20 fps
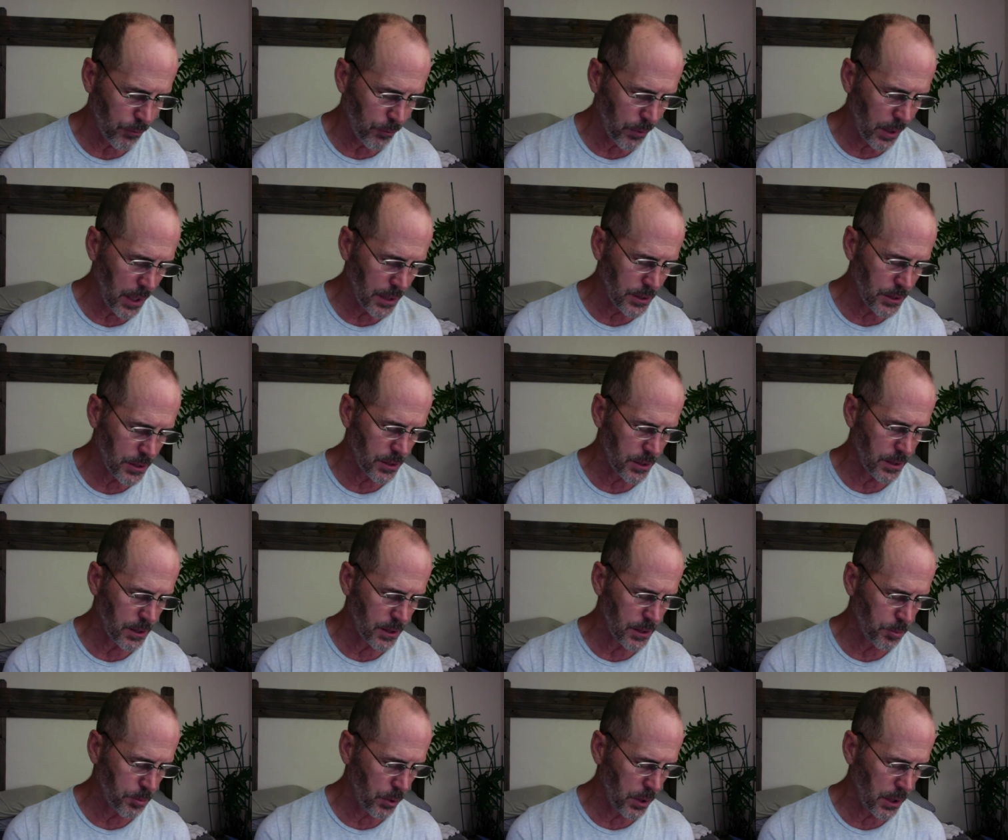righteousness
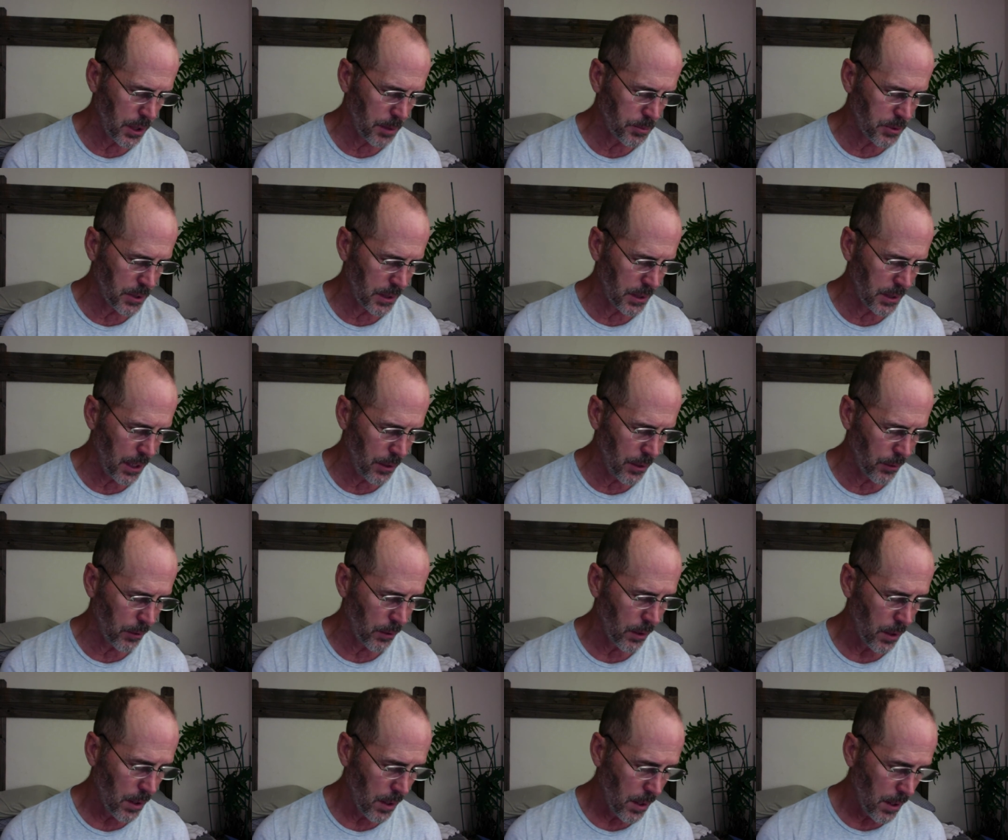spring up together.
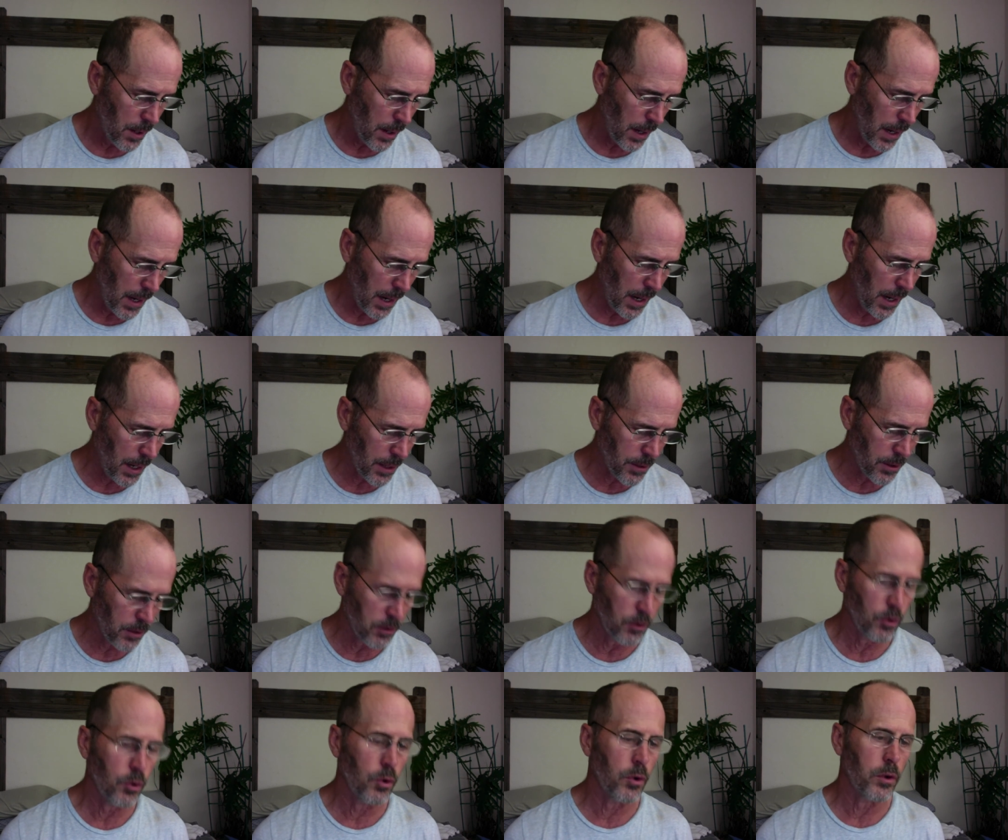I, the
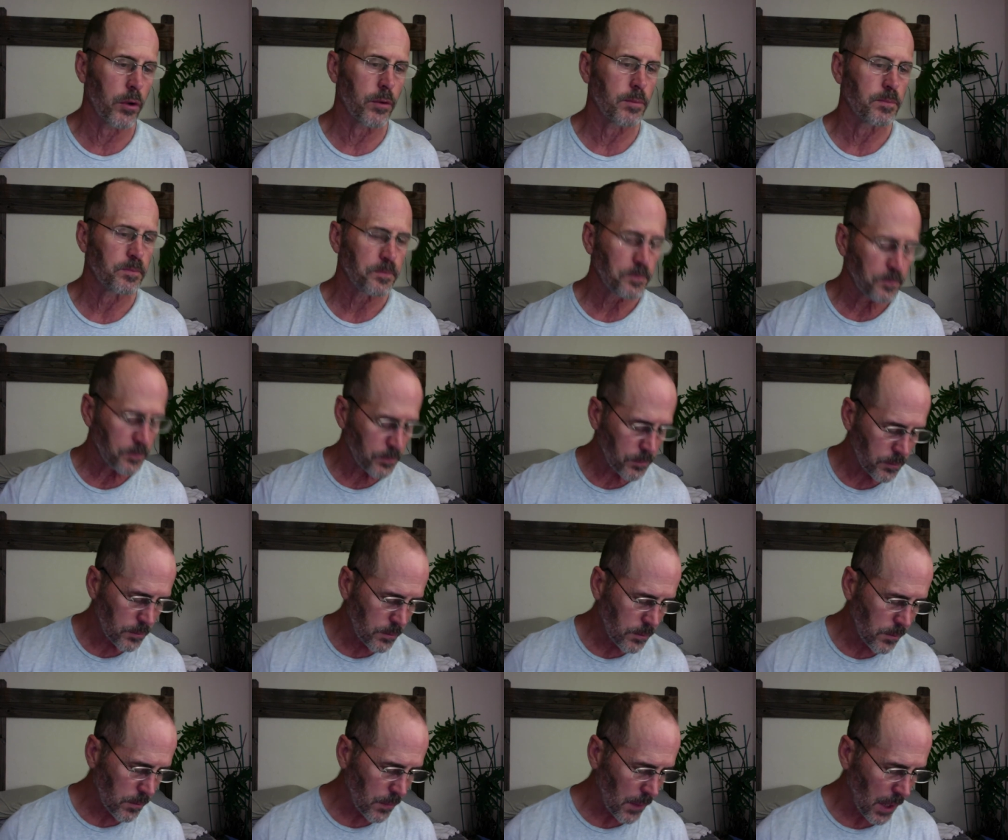Lord,
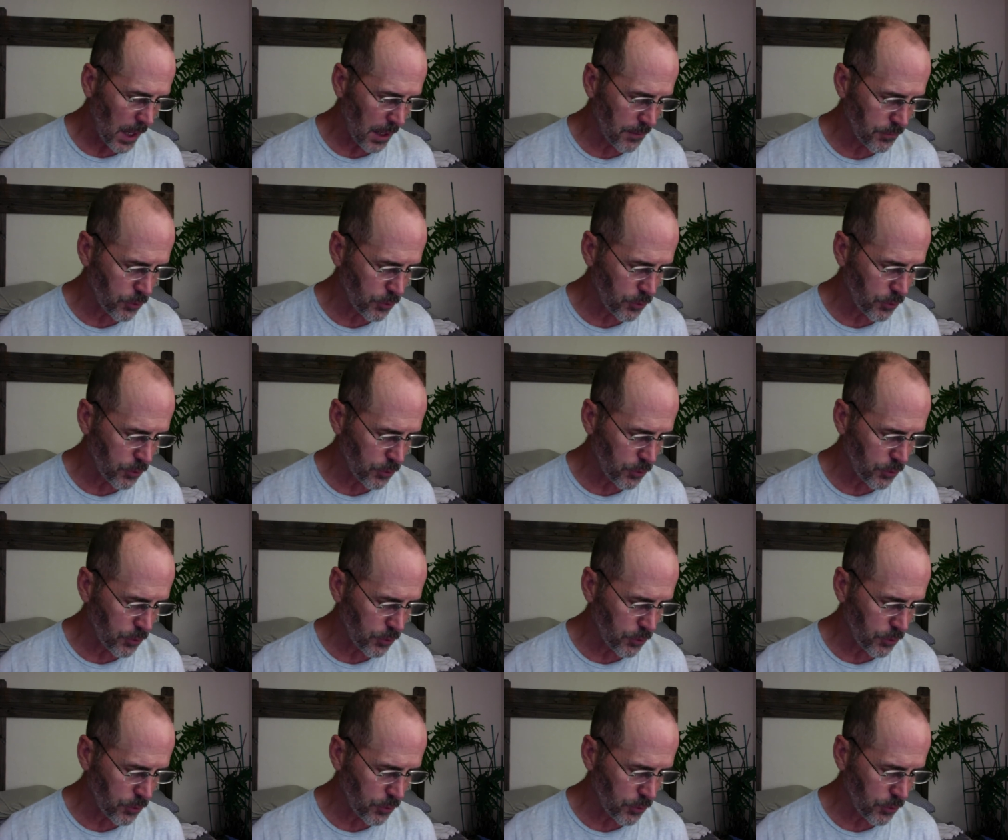have